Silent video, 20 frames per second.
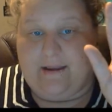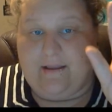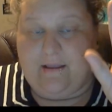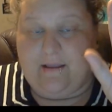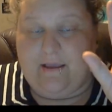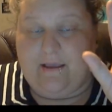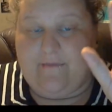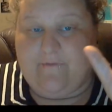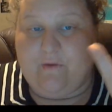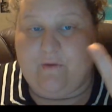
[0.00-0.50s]

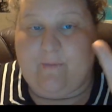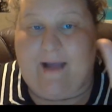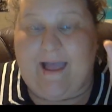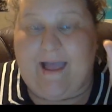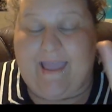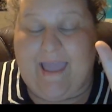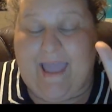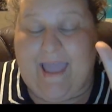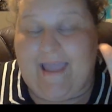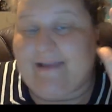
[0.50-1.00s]
If you
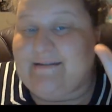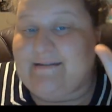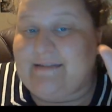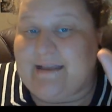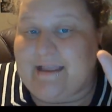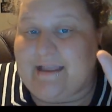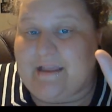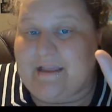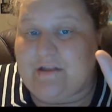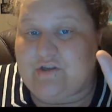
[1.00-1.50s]
buy eight
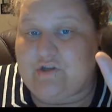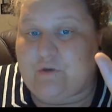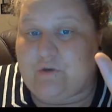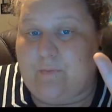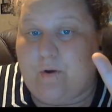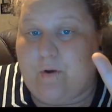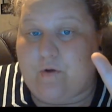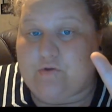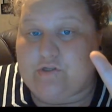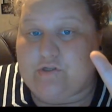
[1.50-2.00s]
tickets, you'll
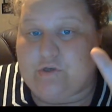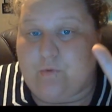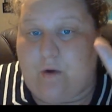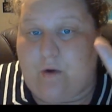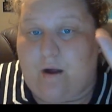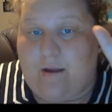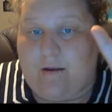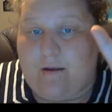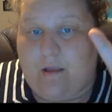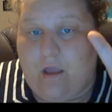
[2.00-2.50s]
post you
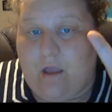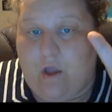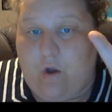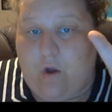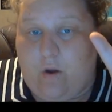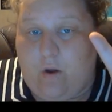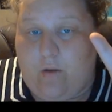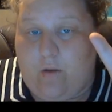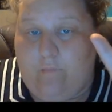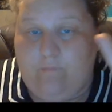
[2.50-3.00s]
want
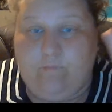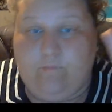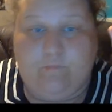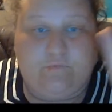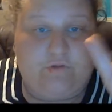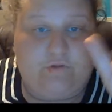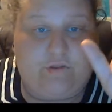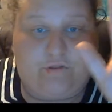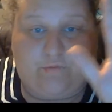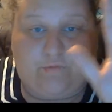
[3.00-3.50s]

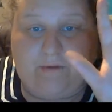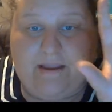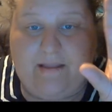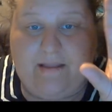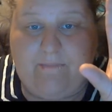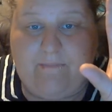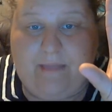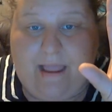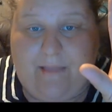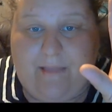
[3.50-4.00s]
three
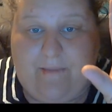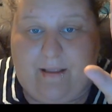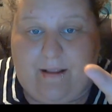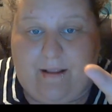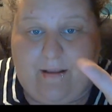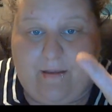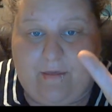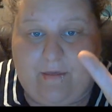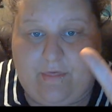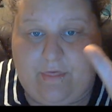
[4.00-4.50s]
in baby,
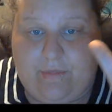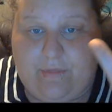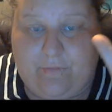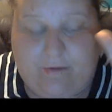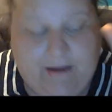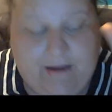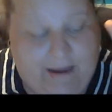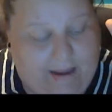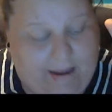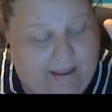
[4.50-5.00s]

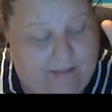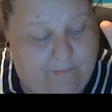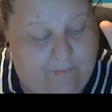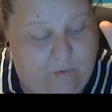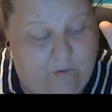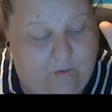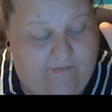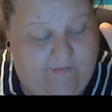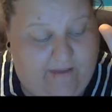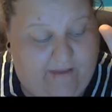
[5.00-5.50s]
three in
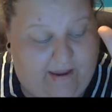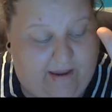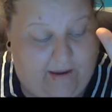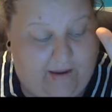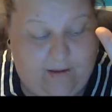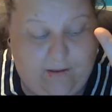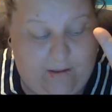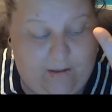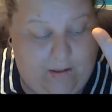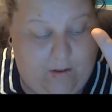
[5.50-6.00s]
movie,
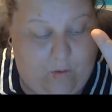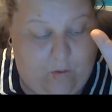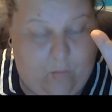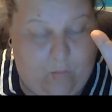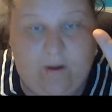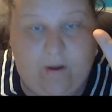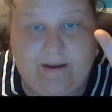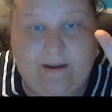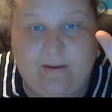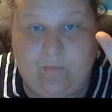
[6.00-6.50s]

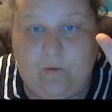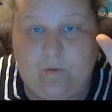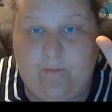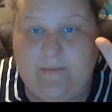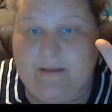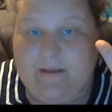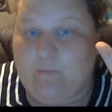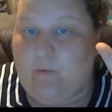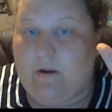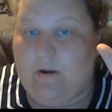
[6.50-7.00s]
one in
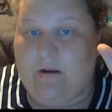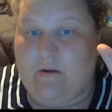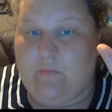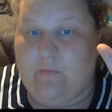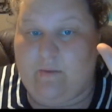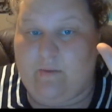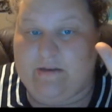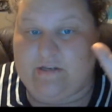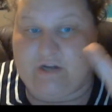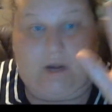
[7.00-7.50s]
woman, one
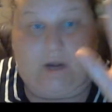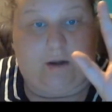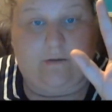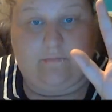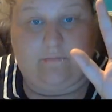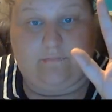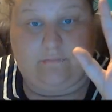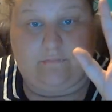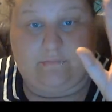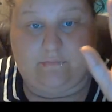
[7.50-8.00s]
in winter.
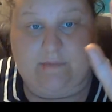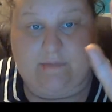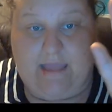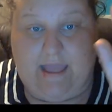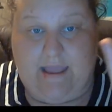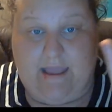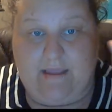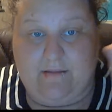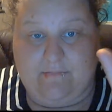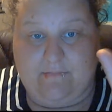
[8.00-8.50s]

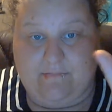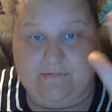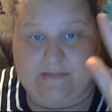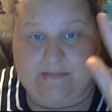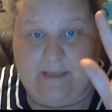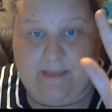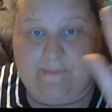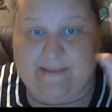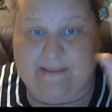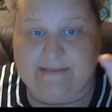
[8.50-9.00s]
Okay? Does
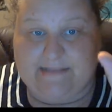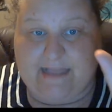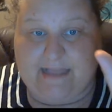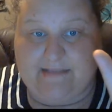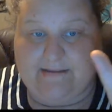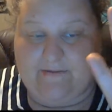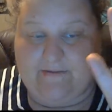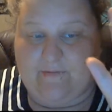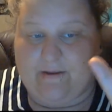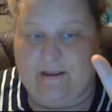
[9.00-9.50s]
that make
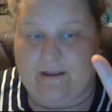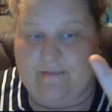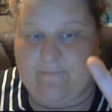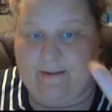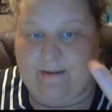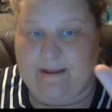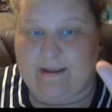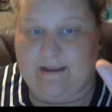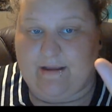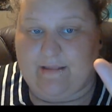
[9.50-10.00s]
sense? Everybody,
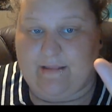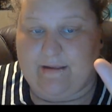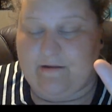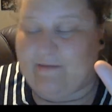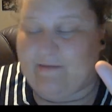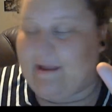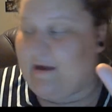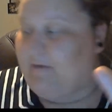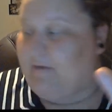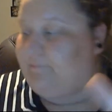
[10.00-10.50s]
everybody clear
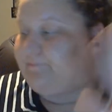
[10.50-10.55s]
there?